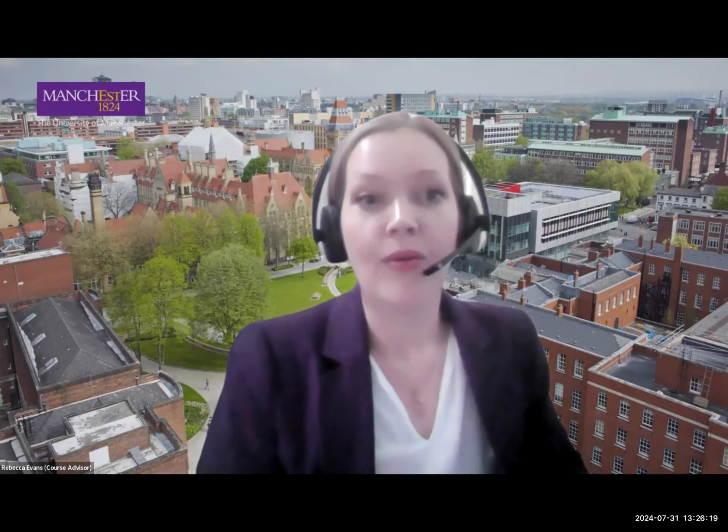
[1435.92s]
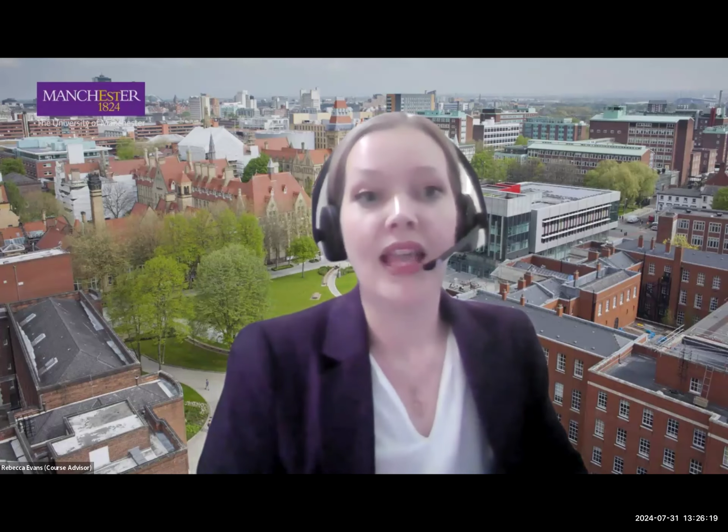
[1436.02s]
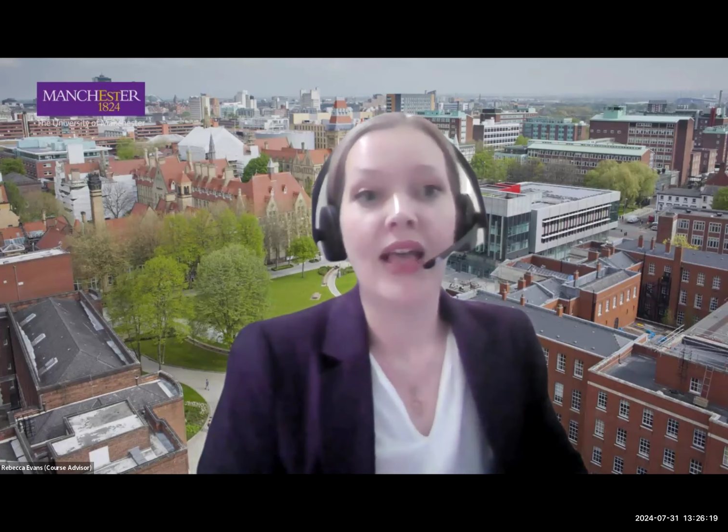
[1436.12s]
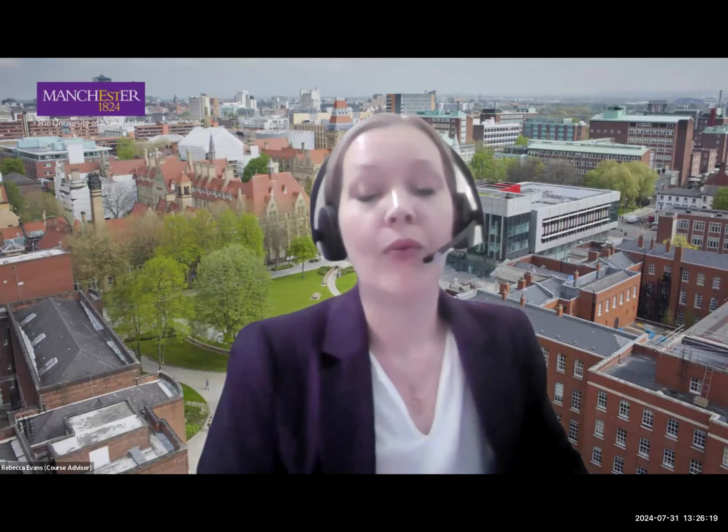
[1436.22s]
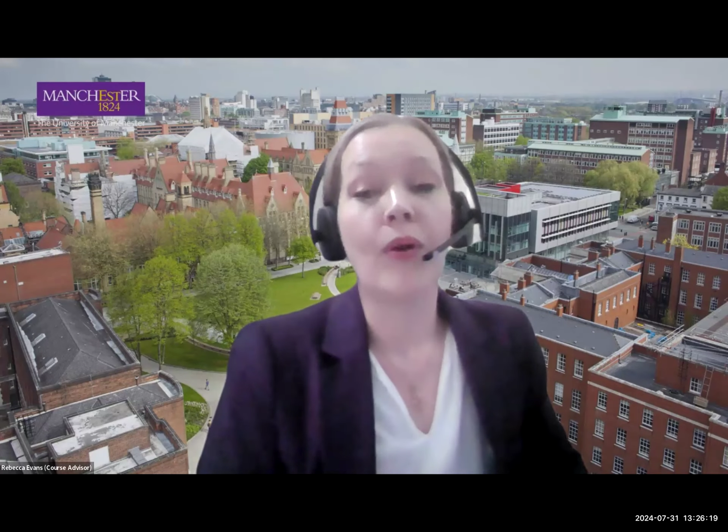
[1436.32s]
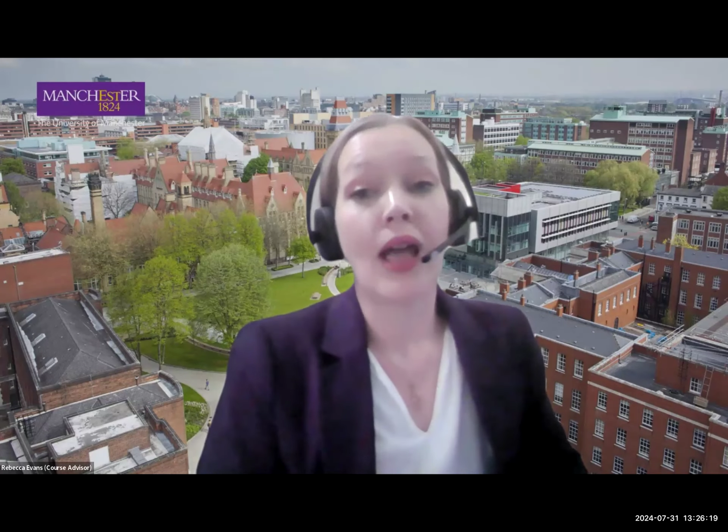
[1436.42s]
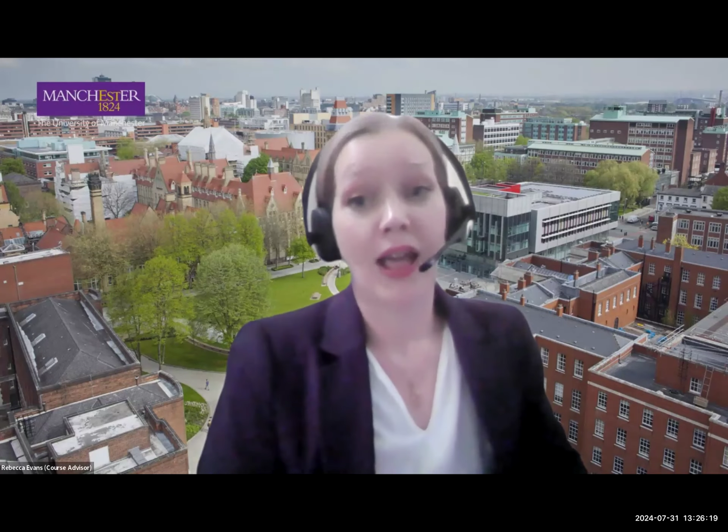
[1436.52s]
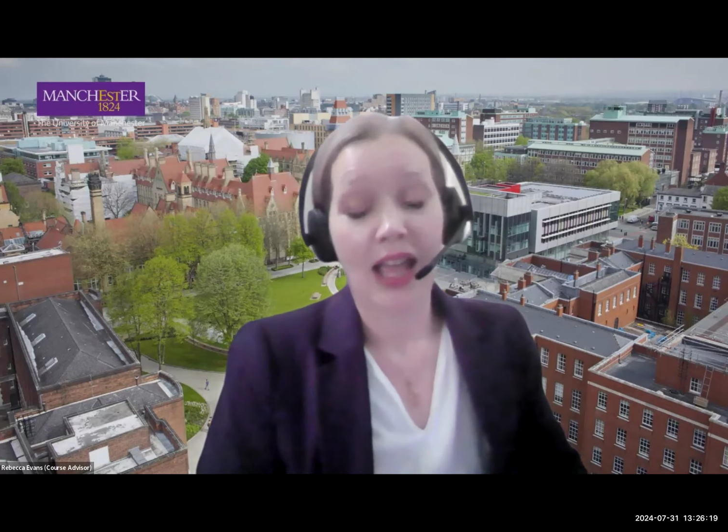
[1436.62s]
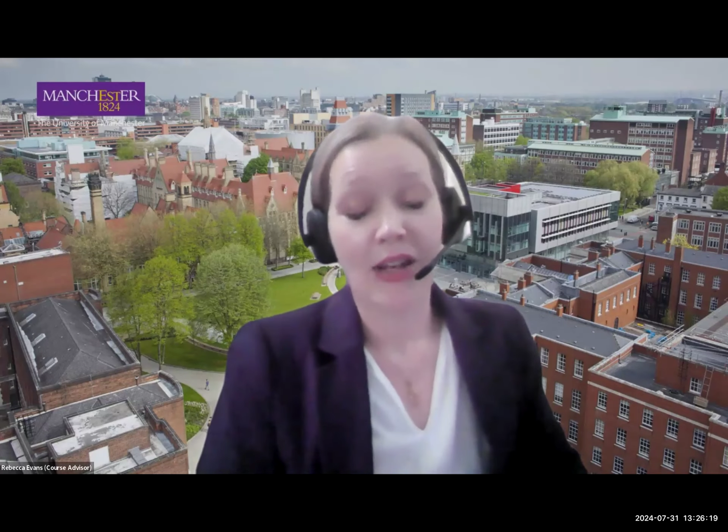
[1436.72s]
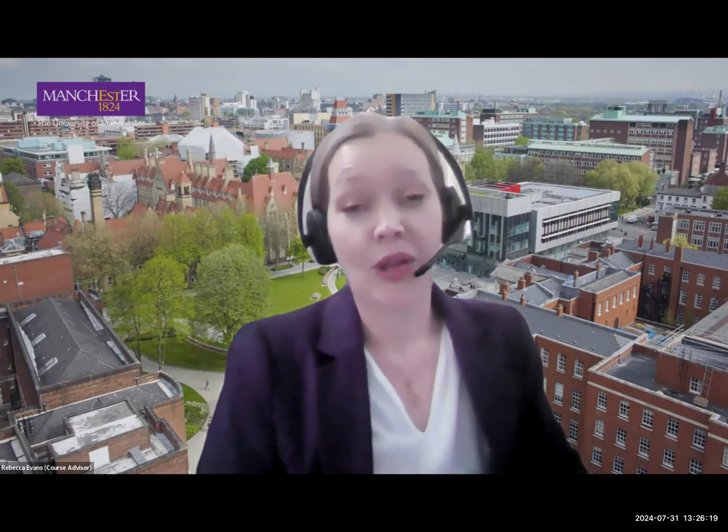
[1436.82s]
Now,
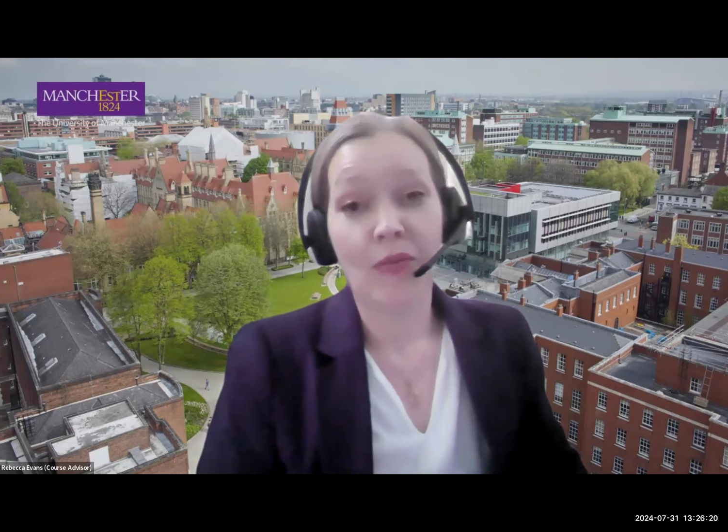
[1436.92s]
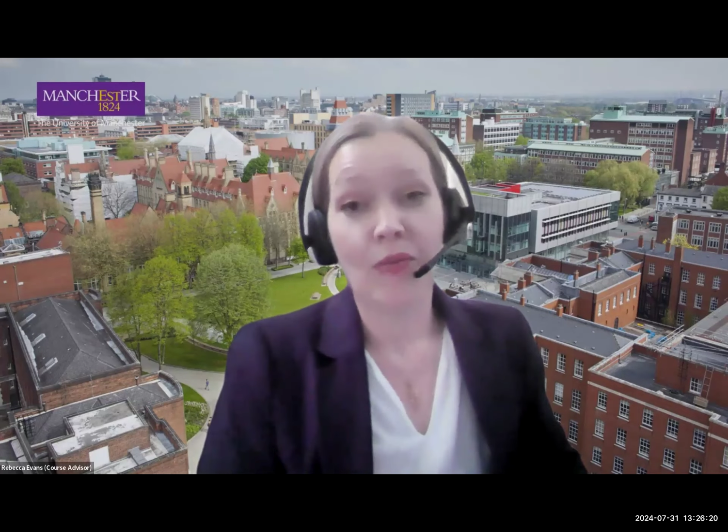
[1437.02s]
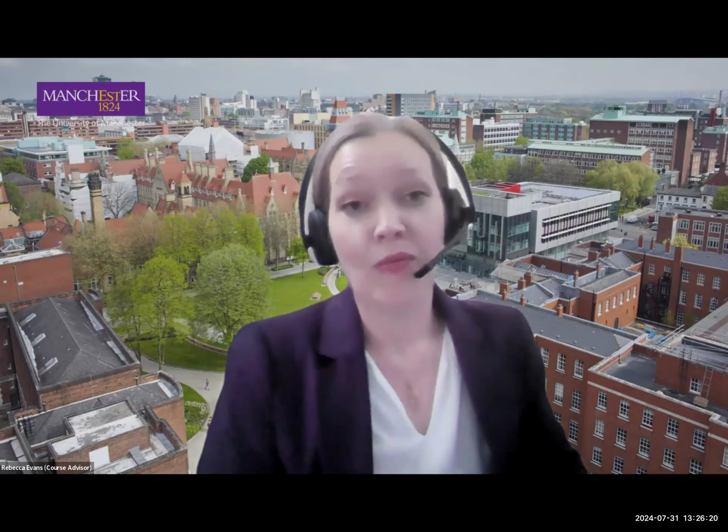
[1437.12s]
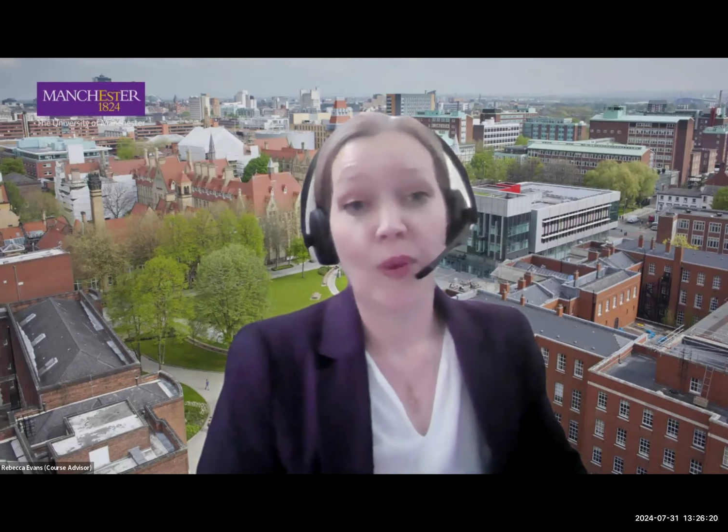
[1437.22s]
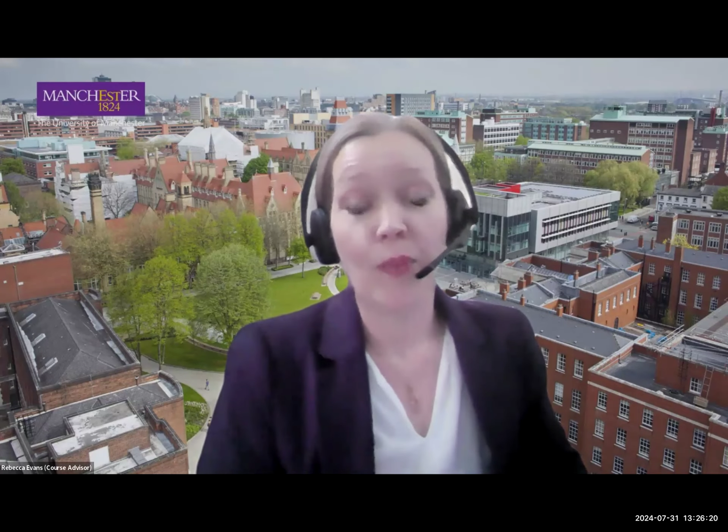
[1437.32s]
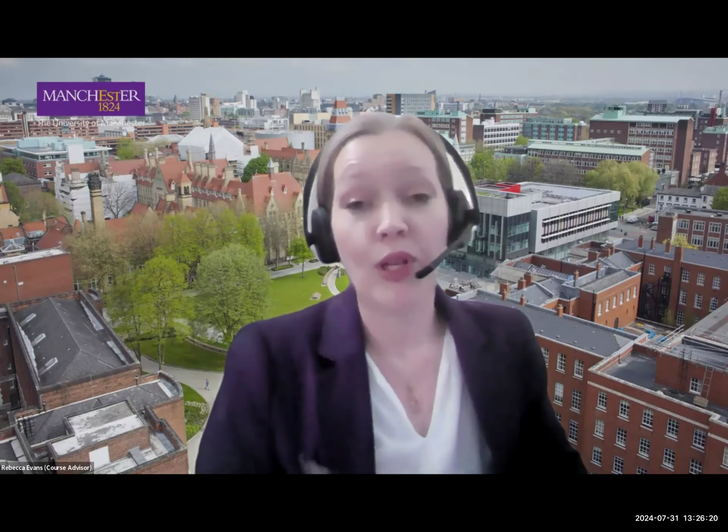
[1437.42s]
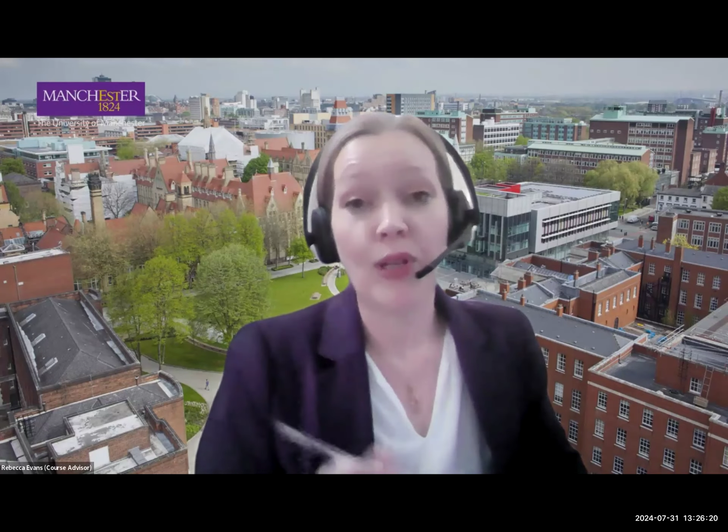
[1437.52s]
I'd point